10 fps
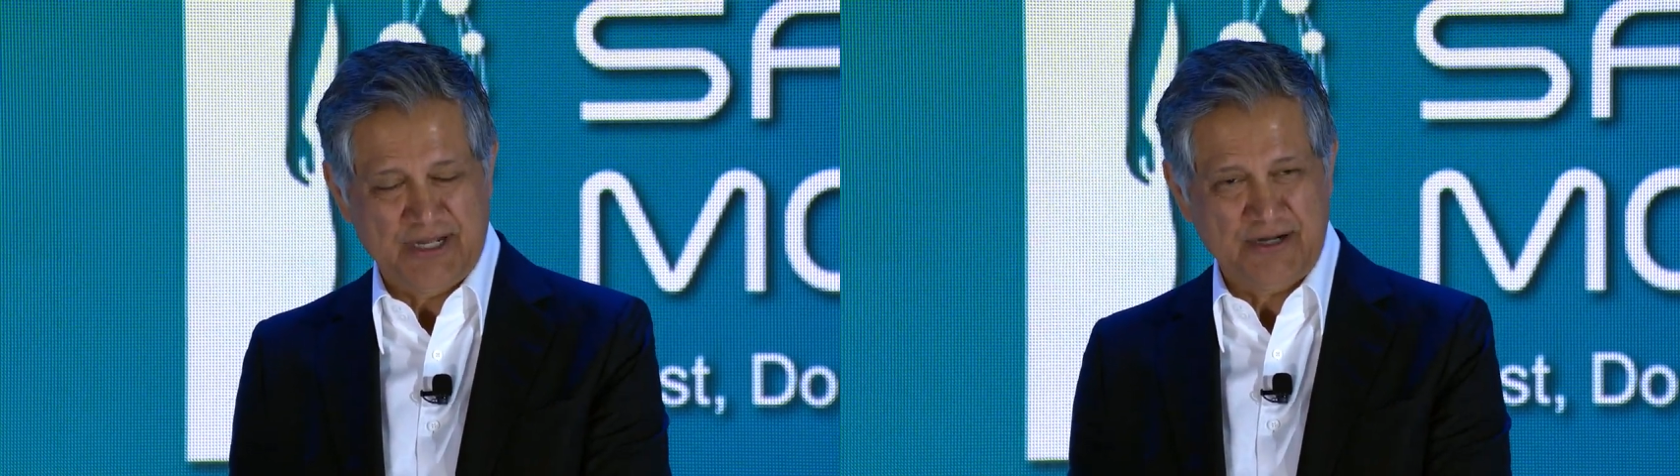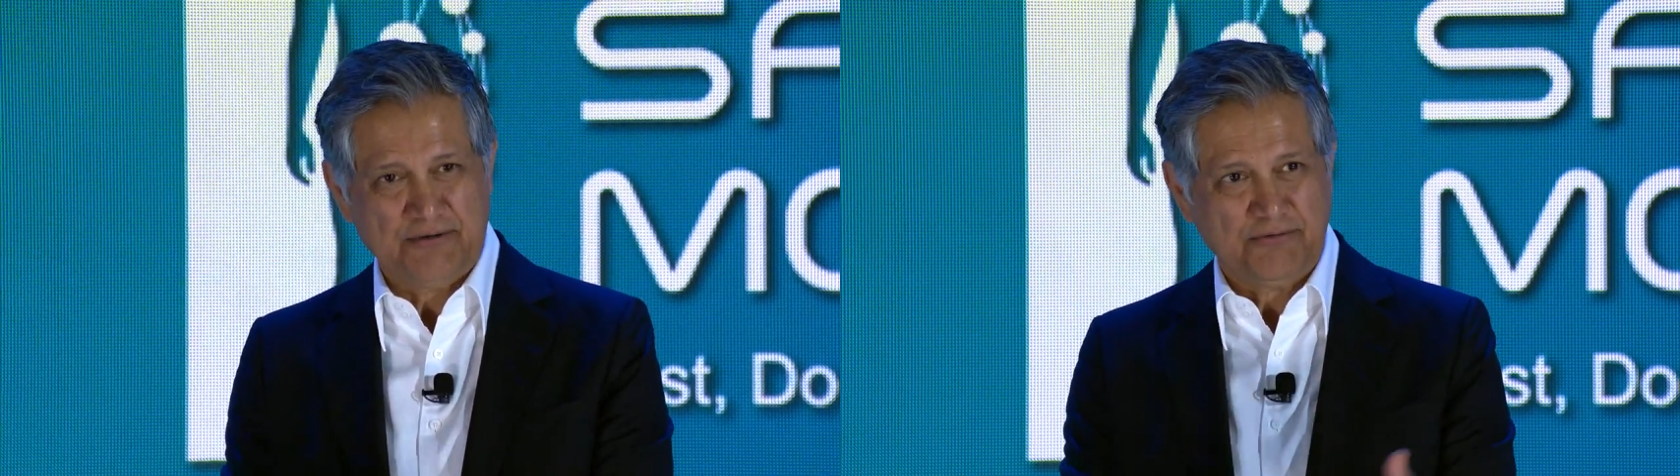
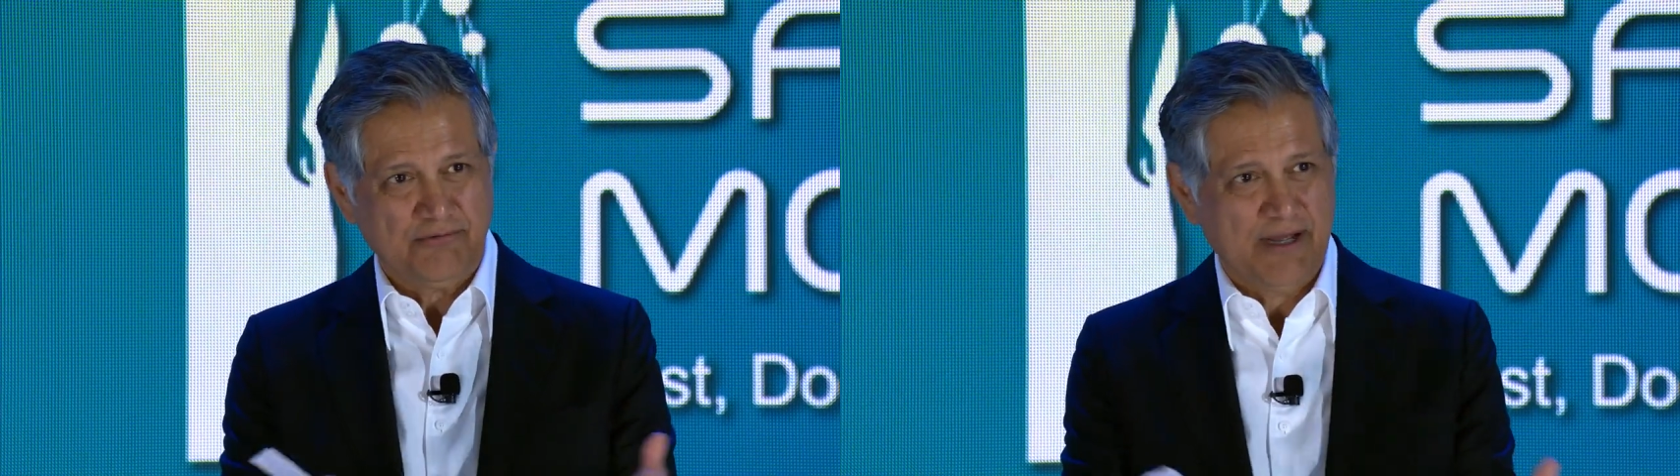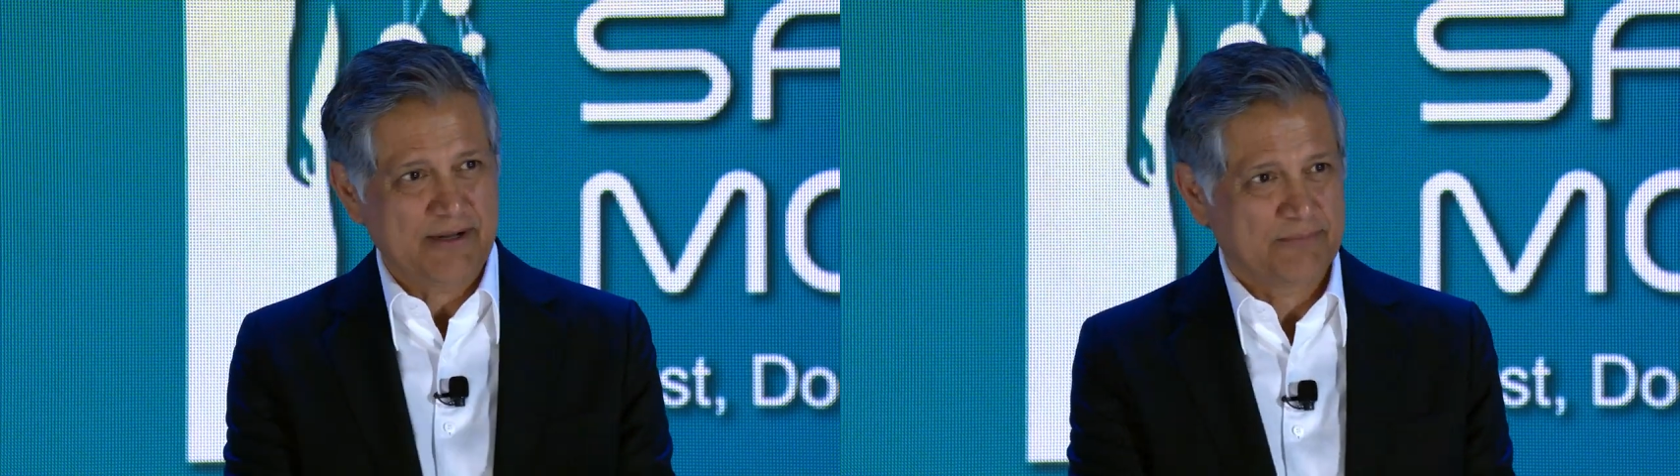
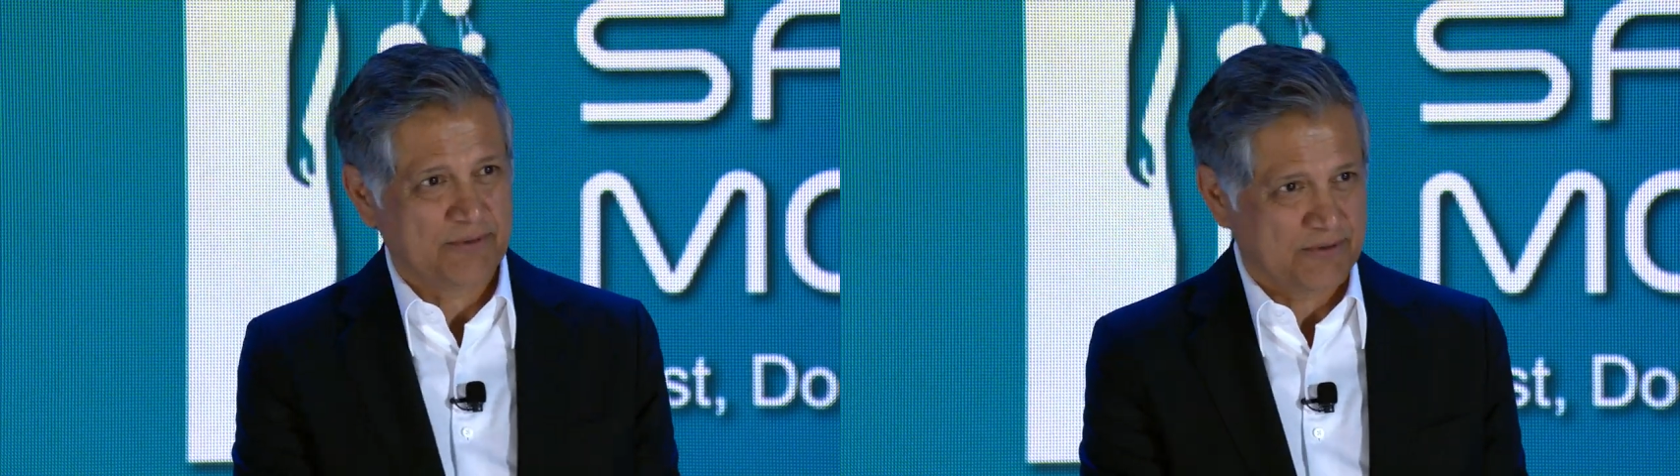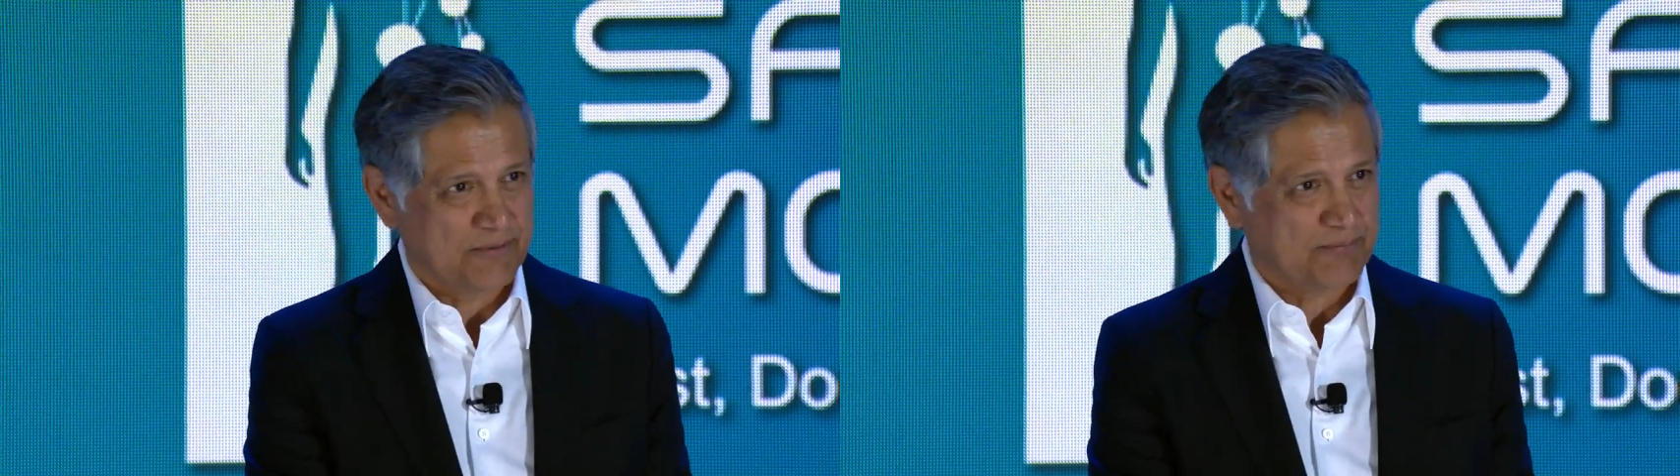
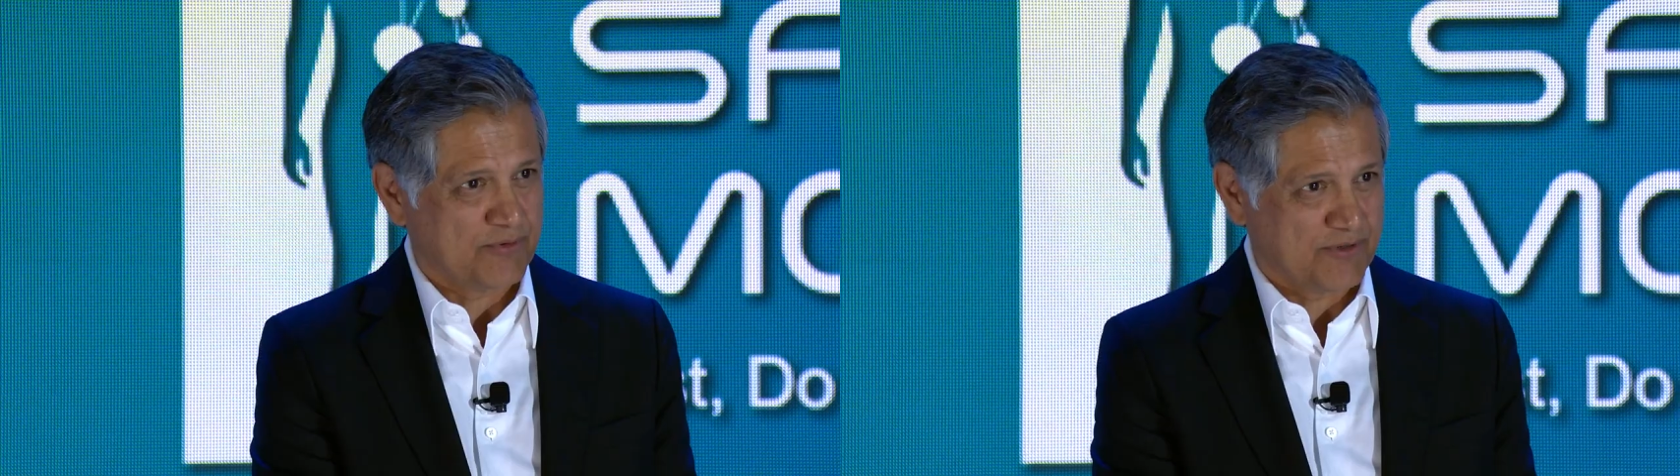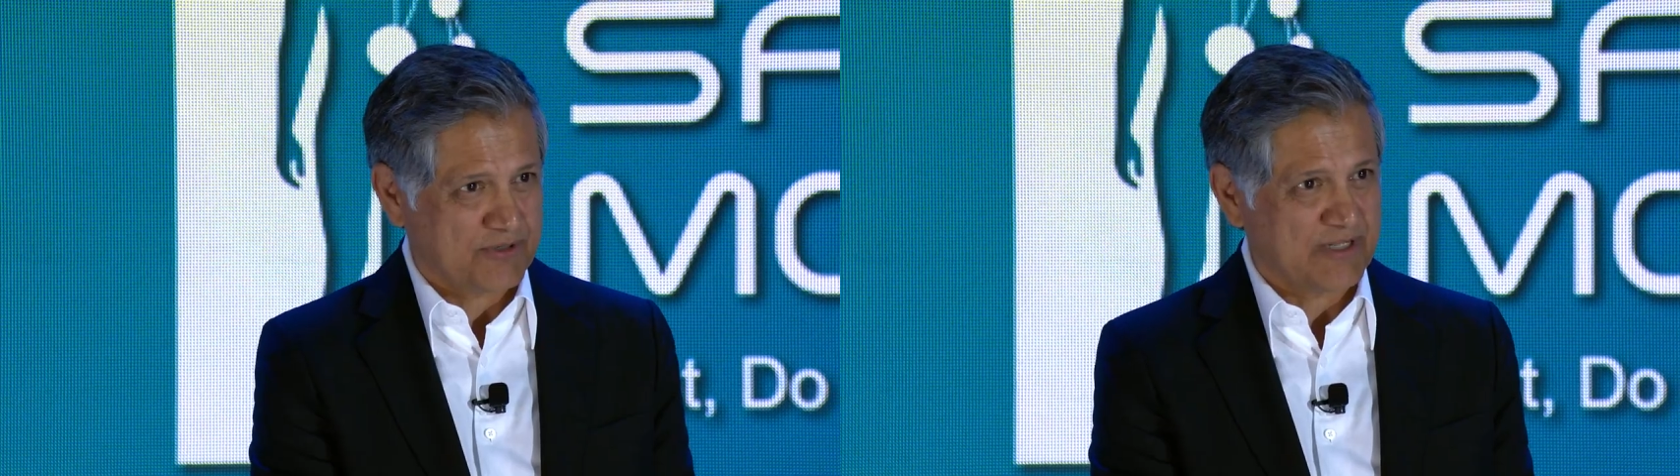incredible
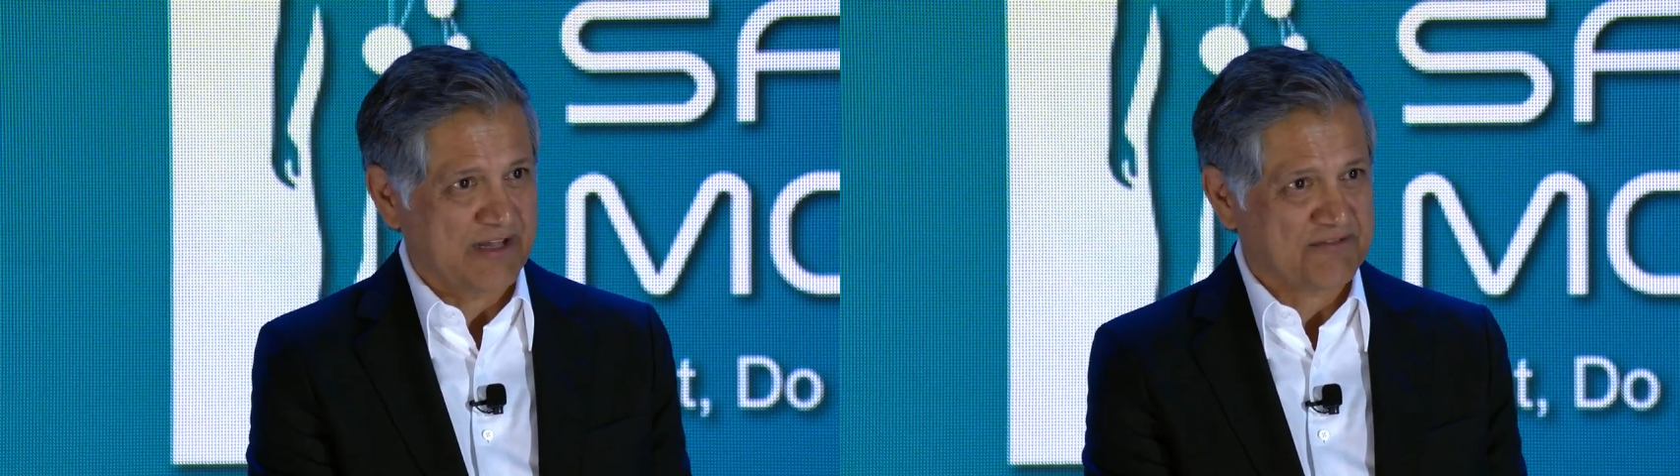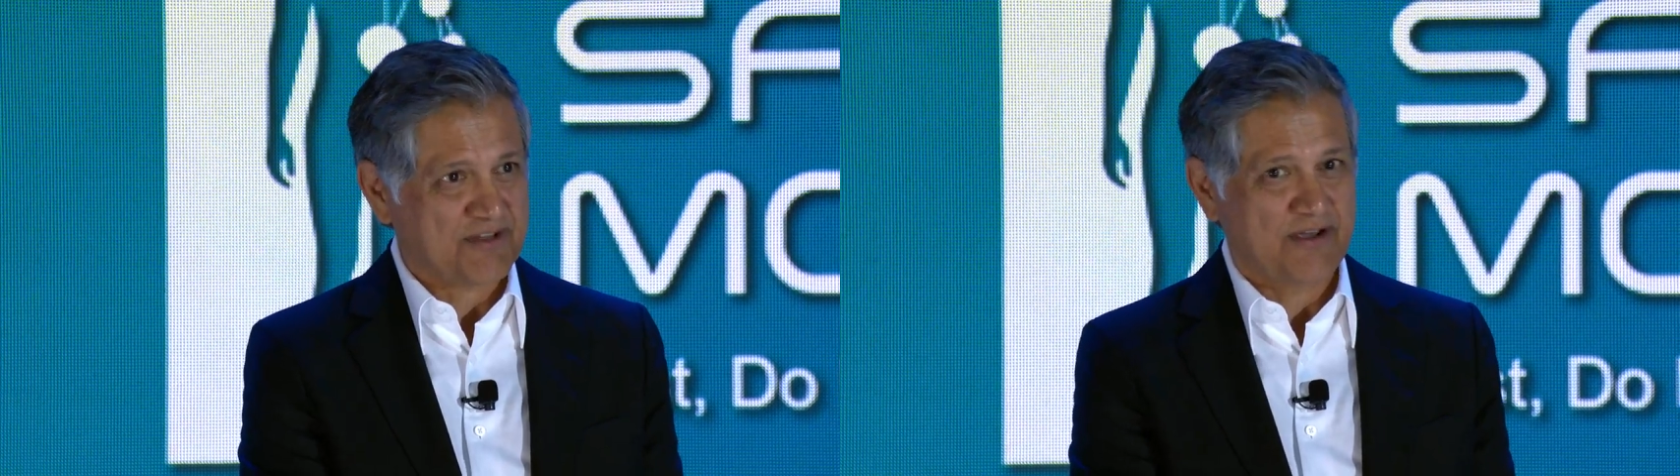
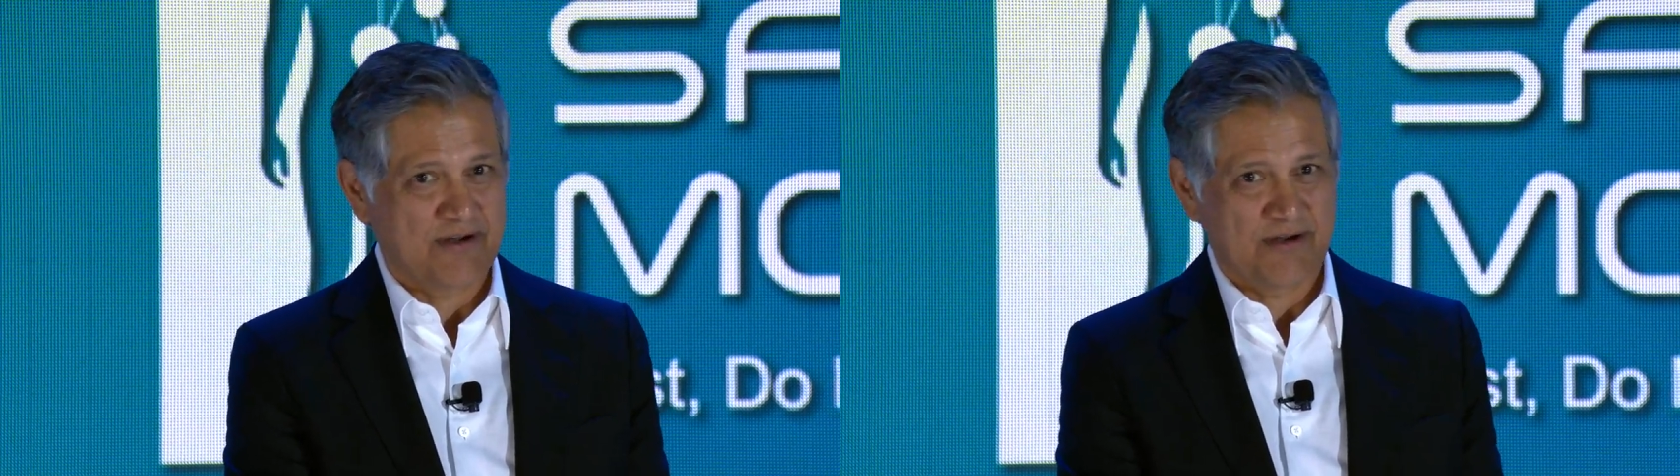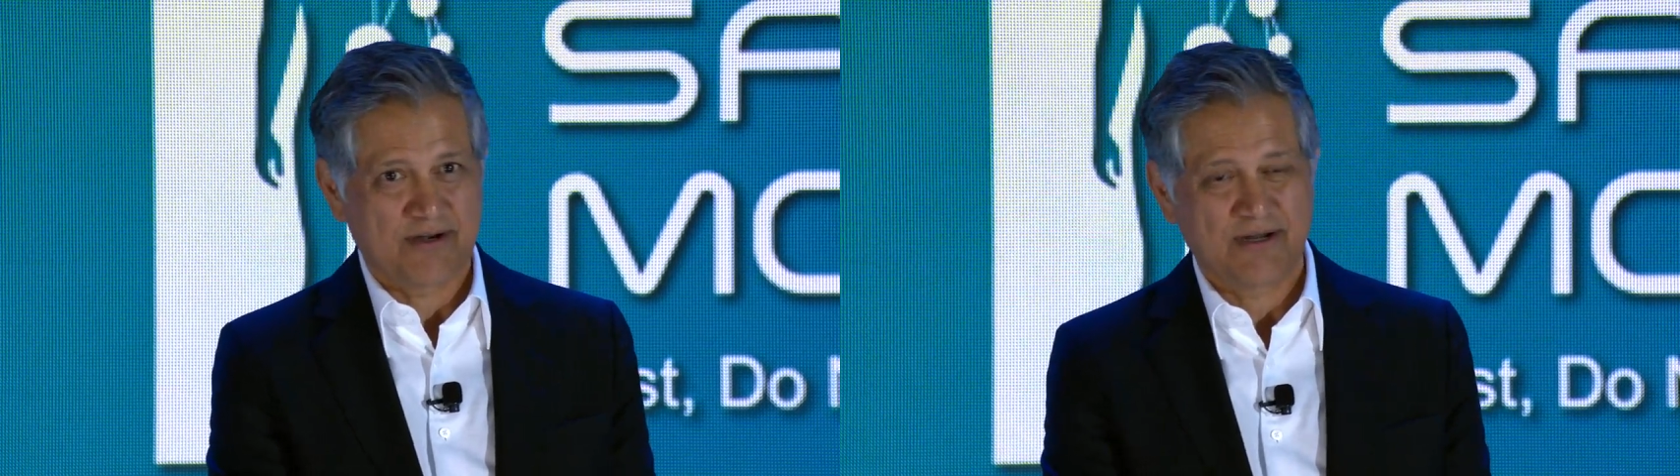protocolized
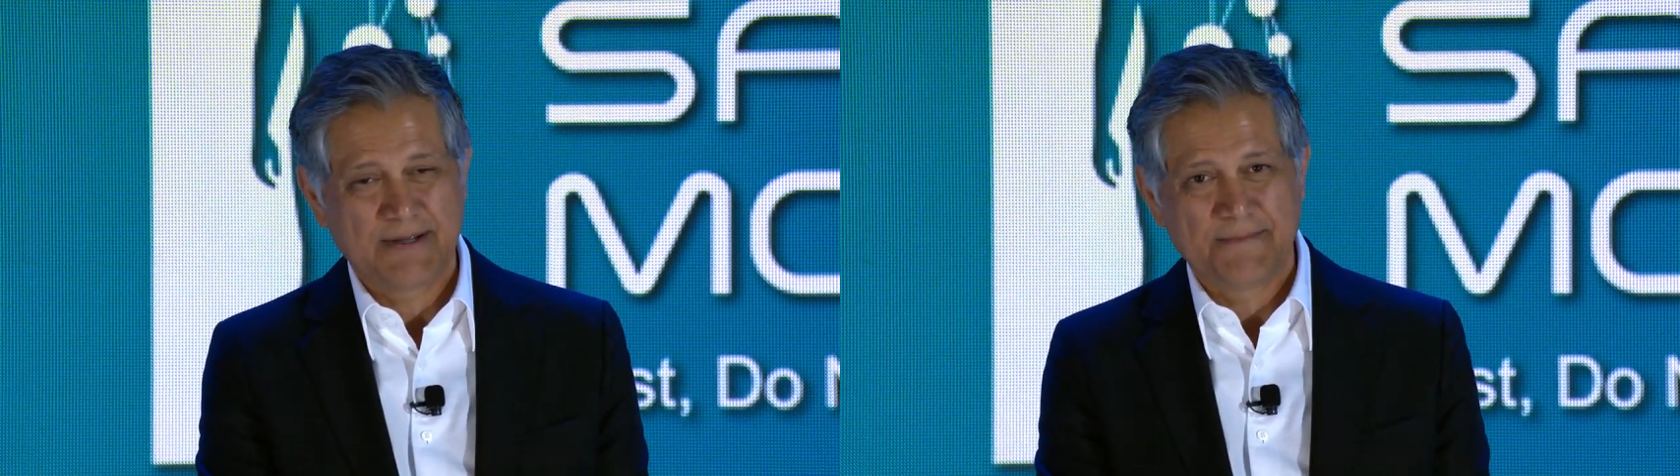care